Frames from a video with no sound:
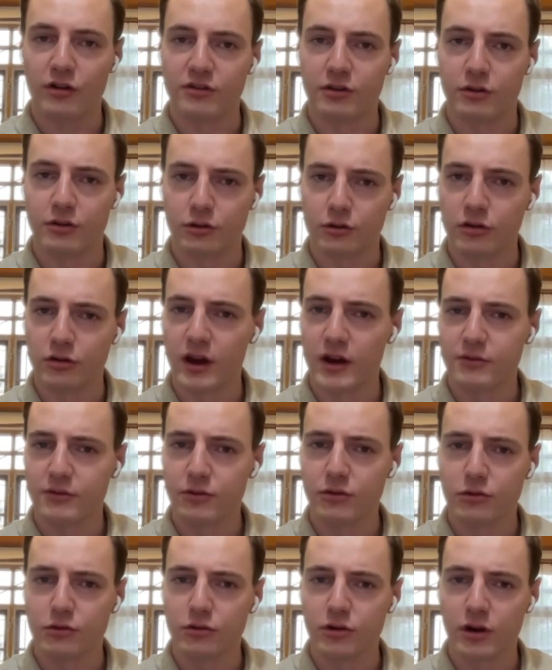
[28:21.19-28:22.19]
So do you have to
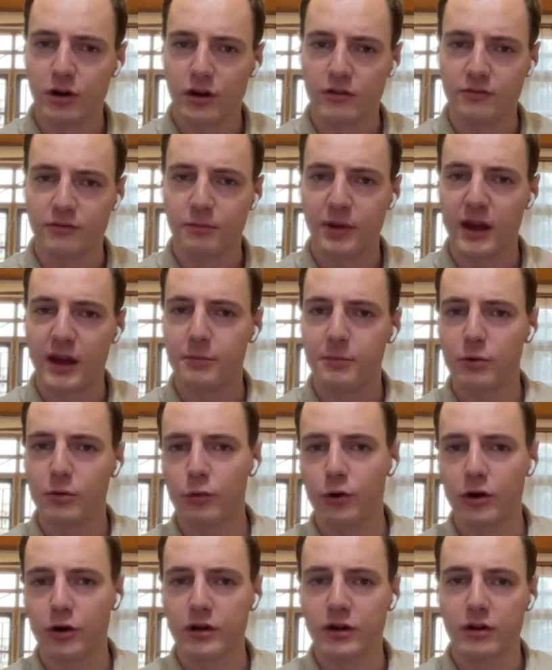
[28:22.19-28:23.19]
do a lot of
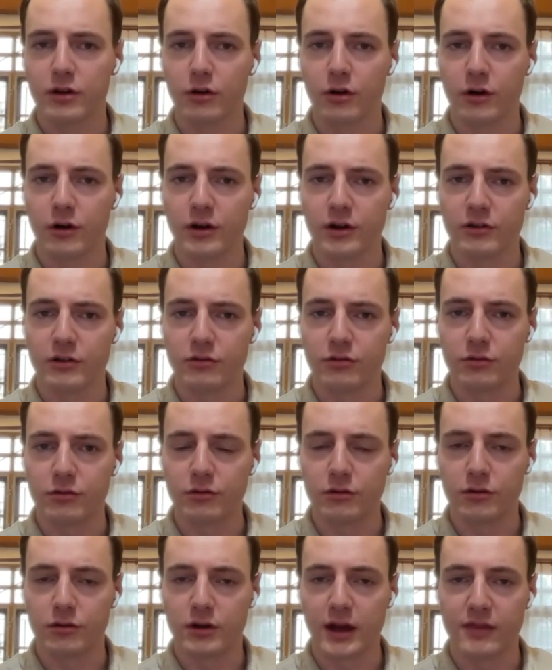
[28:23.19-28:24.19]
paperwork in order
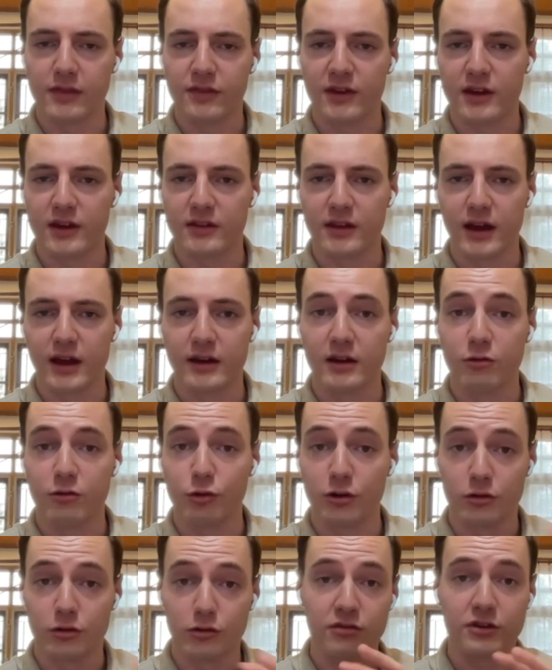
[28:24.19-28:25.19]
to get that done and
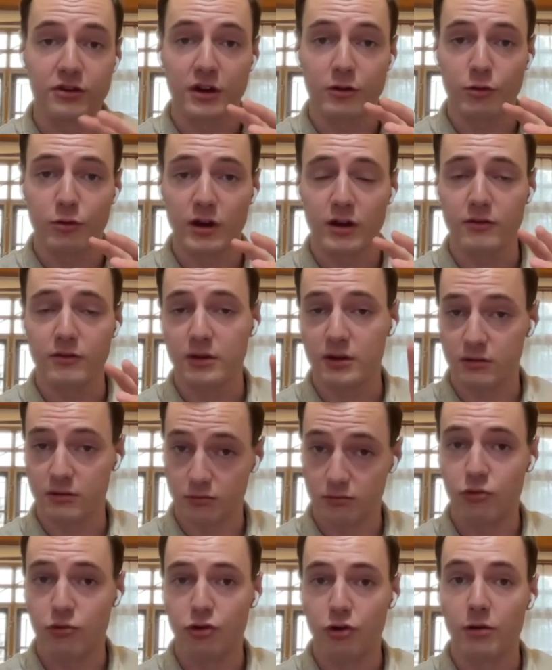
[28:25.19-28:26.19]
reduce that rate
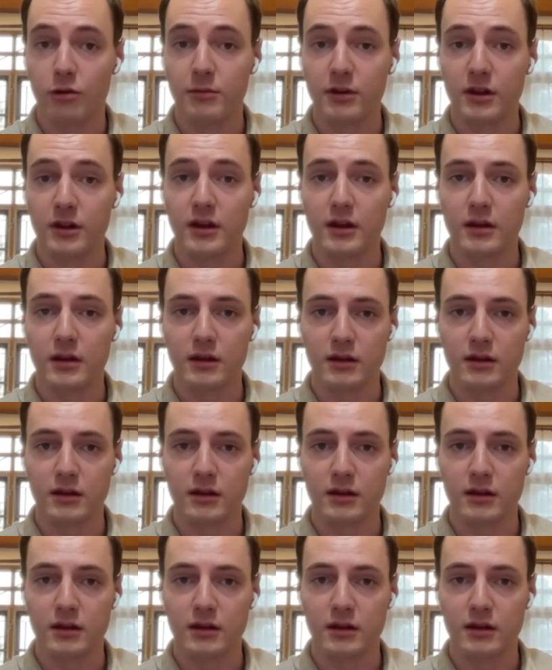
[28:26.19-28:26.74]
in Germany,